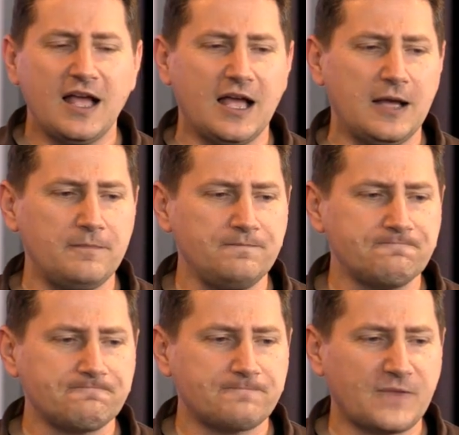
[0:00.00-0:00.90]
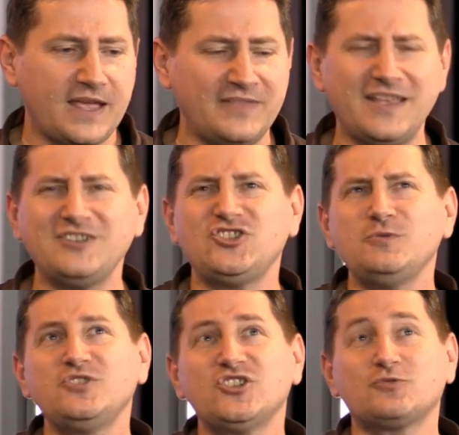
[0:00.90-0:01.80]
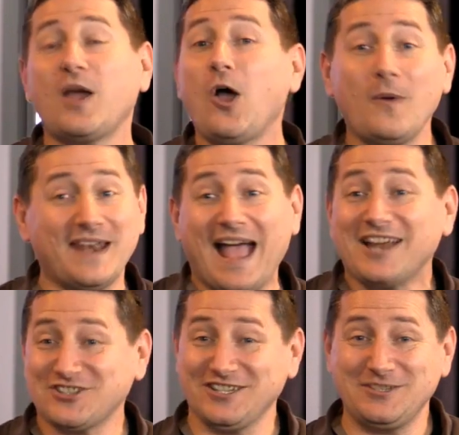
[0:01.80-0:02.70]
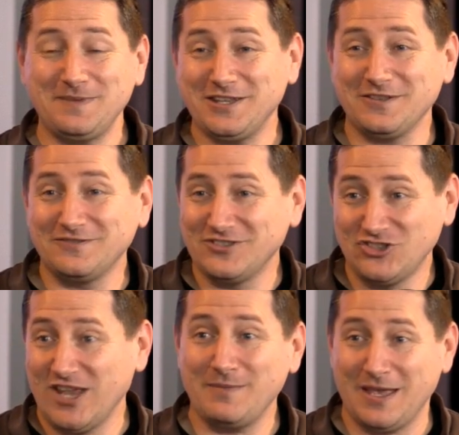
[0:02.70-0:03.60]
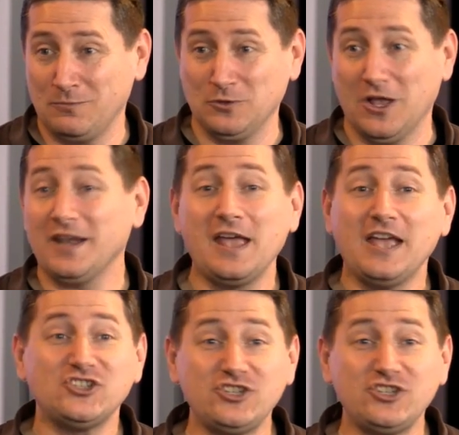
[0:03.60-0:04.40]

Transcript: Um, and then she was just oh, and actually, speaking of Jamie and Mulan,